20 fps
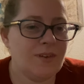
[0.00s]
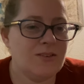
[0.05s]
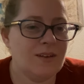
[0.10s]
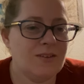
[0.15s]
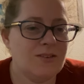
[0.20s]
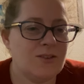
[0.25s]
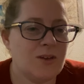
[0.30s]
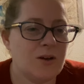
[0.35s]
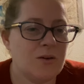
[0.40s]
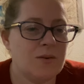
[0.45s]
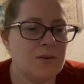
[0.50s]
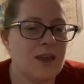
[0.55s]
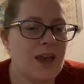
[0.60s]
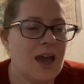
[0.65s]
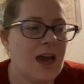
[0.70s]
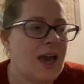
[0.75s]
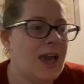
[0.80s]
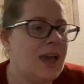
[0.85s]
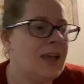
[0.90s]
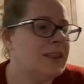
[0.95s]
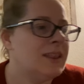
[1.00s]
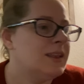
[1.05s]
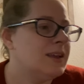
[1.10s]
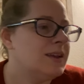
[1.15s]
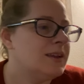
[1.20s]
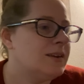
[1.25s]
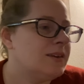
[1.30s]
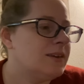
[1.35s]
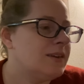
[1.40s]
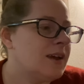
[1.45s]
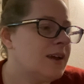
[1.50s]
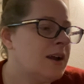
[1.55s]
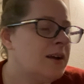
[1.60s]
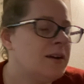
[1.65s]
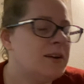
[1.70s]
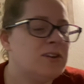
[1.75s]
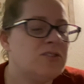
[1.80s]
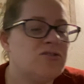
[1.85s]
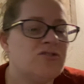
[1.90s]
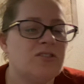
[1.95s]
So yeah, and then I
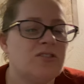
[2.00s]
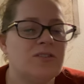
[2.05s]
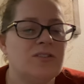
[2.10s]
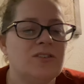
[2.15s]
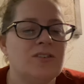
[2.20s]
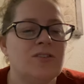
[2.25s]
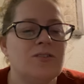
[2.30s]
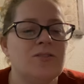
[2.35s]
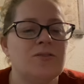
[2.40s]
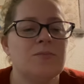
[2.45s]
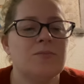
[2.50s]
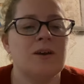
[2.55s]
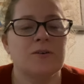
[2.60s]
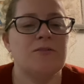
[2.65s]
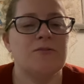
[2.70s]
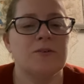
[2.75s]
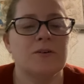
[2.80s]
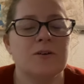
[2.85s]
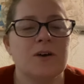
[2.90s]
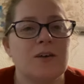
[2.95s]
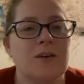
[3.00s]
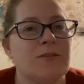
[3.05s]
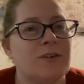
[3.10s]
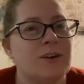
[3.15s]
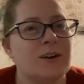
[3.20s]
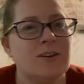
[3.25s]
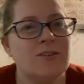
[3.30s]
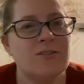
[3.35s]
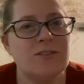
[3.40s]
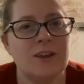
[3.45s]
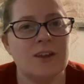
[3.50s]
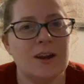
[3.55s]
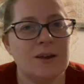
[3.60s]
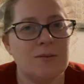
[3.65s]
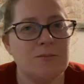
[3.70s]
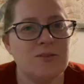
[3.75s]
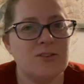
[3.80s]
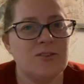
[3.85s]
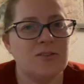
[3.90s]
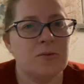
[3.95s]
already showed you my full coverage that
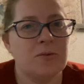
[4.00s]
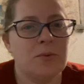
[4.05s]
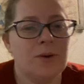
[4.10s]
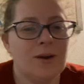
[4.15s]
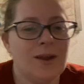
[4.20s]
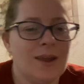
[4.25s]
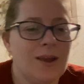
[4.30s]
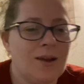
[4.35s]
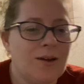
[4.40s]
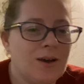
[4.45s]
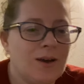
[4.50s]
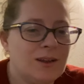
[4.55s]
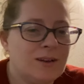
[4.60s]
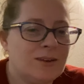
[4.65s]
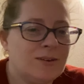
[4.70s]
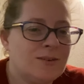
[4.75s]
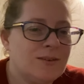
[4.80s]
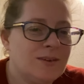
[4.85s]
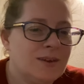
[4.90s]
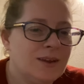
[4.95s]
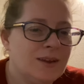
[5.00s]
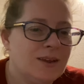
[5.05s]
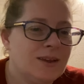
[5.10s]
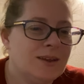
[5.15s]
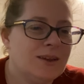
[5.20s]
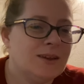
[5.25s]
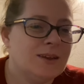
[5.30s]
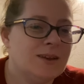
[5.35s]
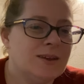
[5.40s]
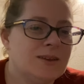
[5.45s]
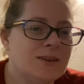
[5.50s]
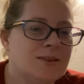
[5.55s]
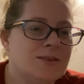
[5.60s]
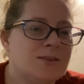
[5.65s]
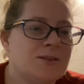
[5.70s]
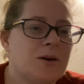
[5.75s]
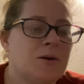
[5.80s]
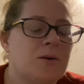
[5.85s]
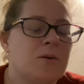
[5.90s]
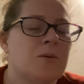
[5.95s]
I'm still working on.
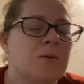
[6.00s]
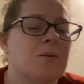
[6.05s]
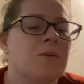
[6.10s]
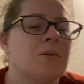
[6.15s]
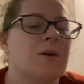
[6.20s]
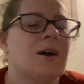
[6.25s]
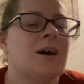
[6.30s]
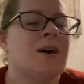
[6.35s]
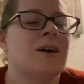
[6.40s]
So